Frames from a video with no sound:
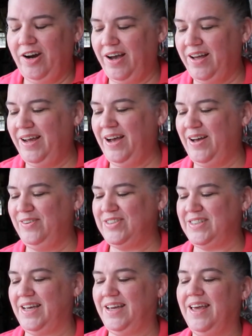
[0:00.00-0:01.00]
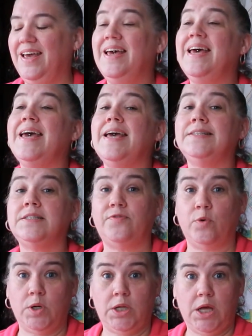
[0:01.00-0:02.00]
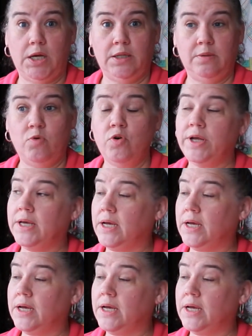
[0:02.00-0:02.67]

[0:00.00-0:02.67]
it's like it's four o'clock in the morning